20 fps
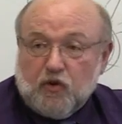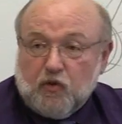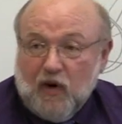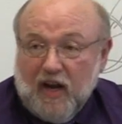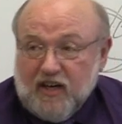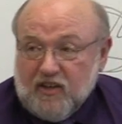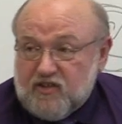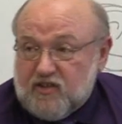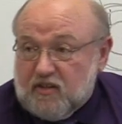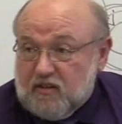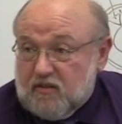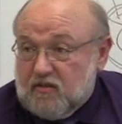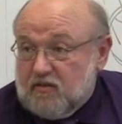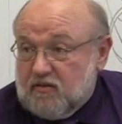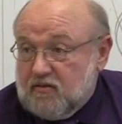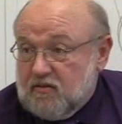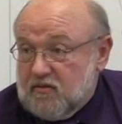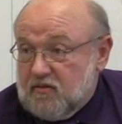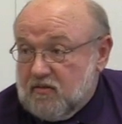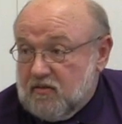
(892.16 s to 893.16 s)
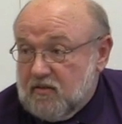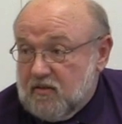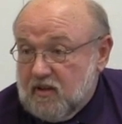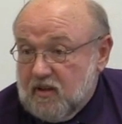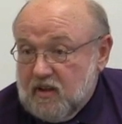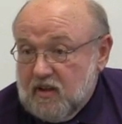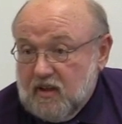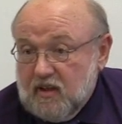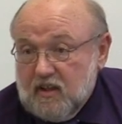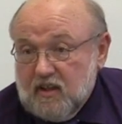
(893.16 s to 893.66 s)
direction.
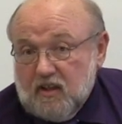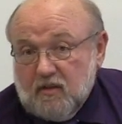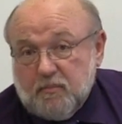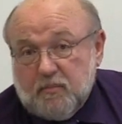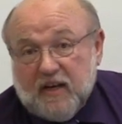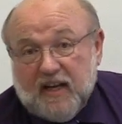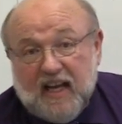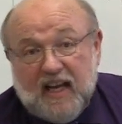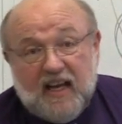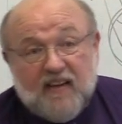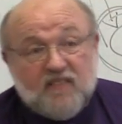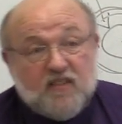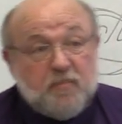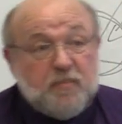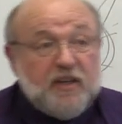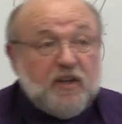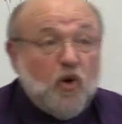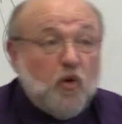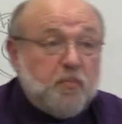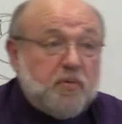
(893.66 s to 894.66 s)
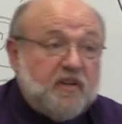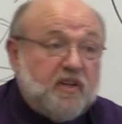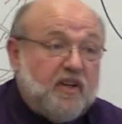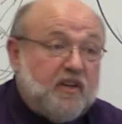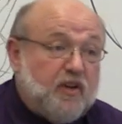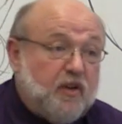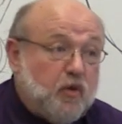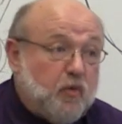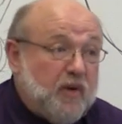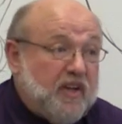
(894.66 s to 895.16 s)
But I have to be open
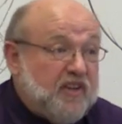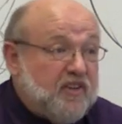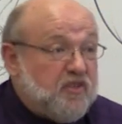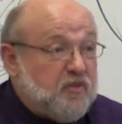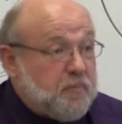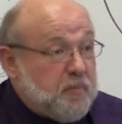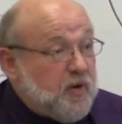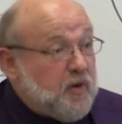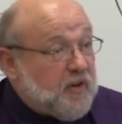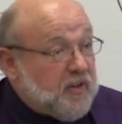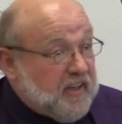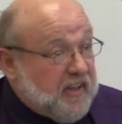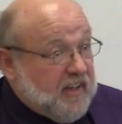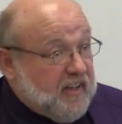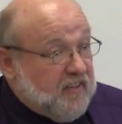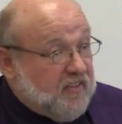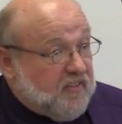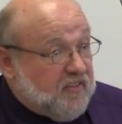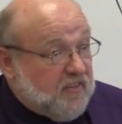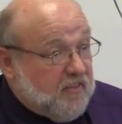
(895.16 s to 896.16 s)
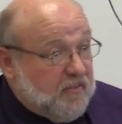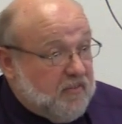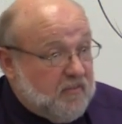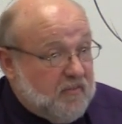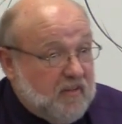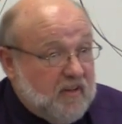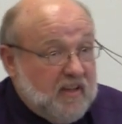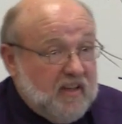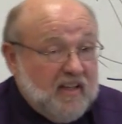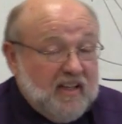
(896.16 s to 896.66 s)
to the way the Spirit leads.
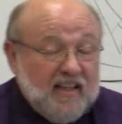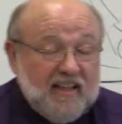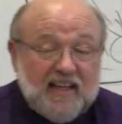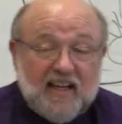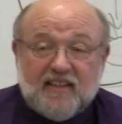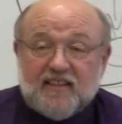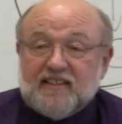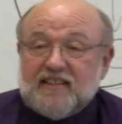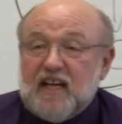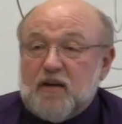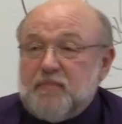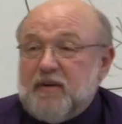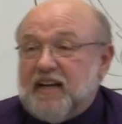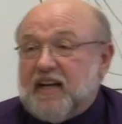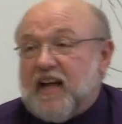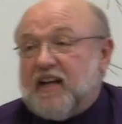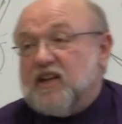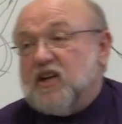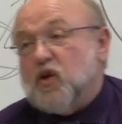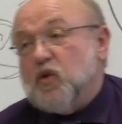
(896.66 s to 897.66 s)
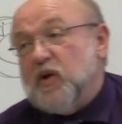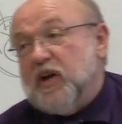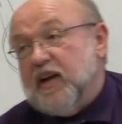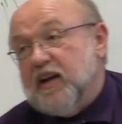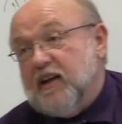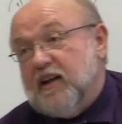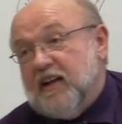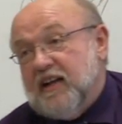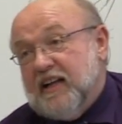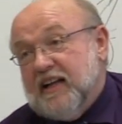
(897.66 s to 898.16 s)
Now, does that mean I go
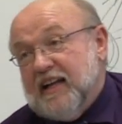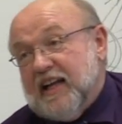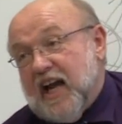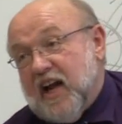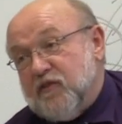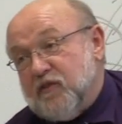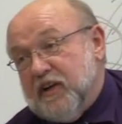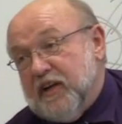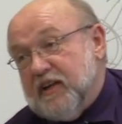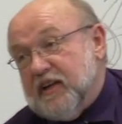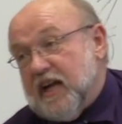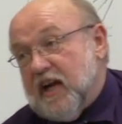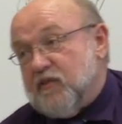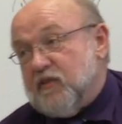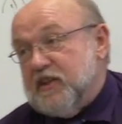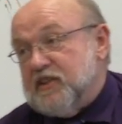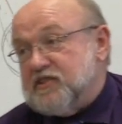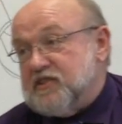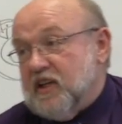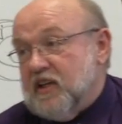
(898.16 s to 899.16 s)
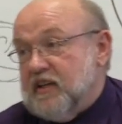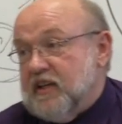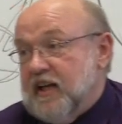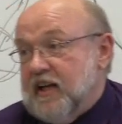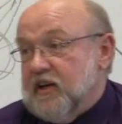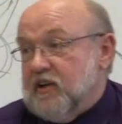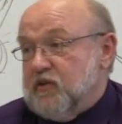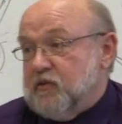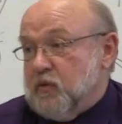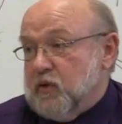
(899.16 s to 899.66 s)
in every
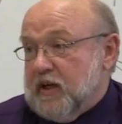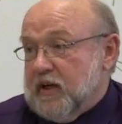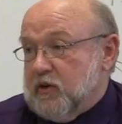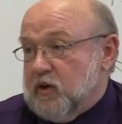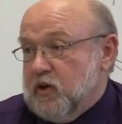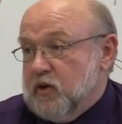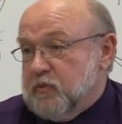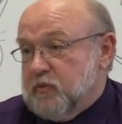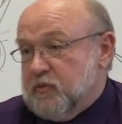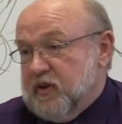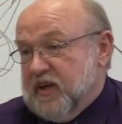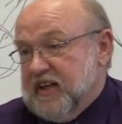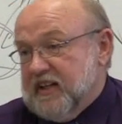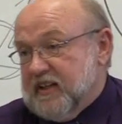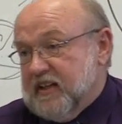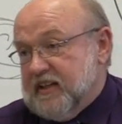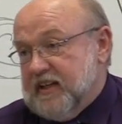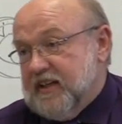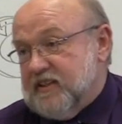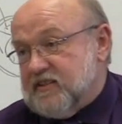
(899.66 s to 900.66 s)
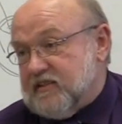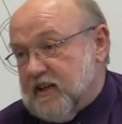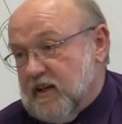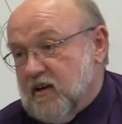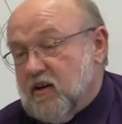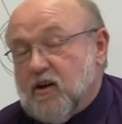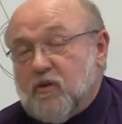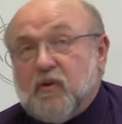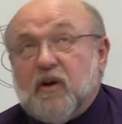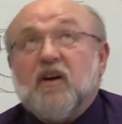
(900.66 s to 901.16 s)
Sunday when I go ready to teach, say,
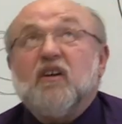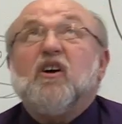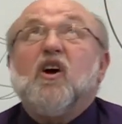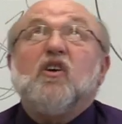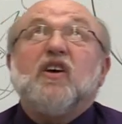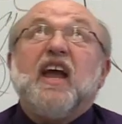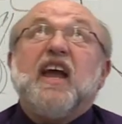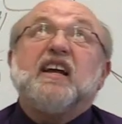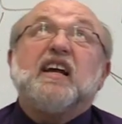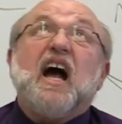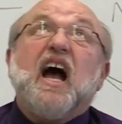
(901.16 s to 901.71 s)
"Oh, well, okay,